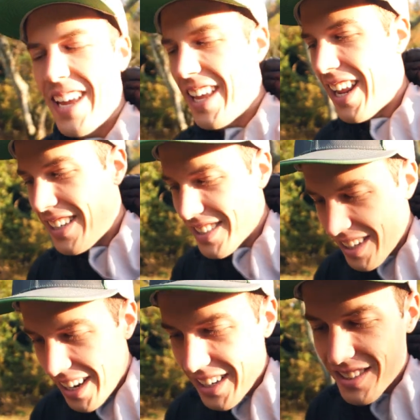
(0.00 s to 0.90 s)
And I
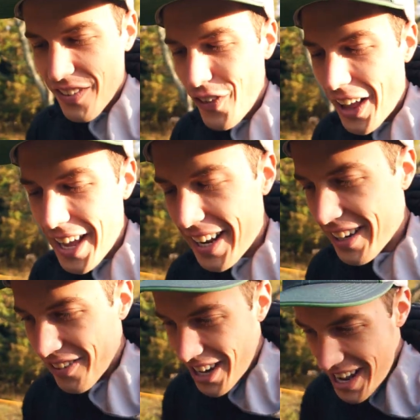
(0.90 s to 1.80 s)
decided to fly it
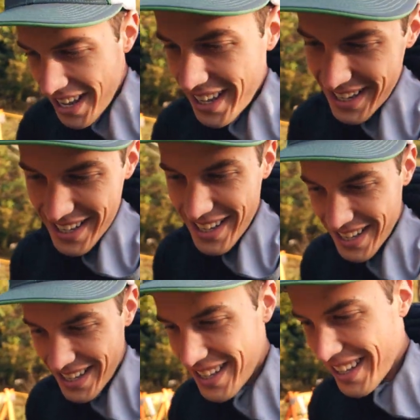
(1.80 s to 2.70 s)
anyway,
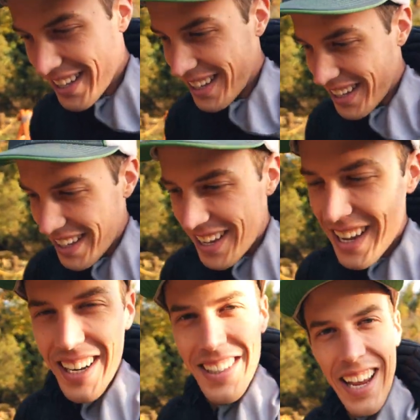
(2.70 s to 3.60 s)

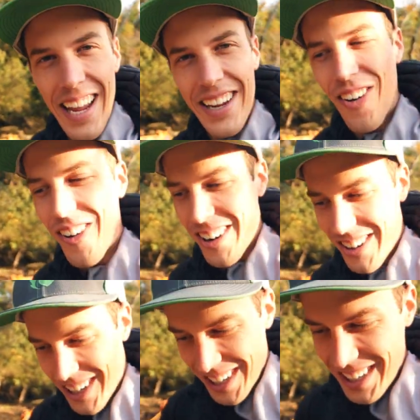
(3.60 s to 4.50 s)
in a tight
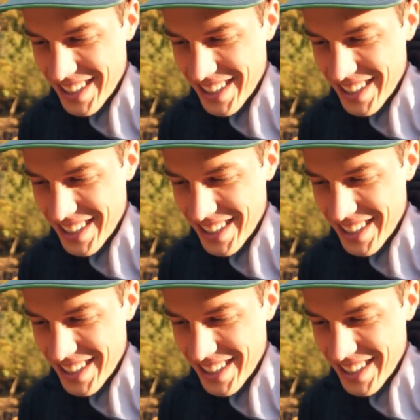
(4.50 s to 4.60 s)
corridor,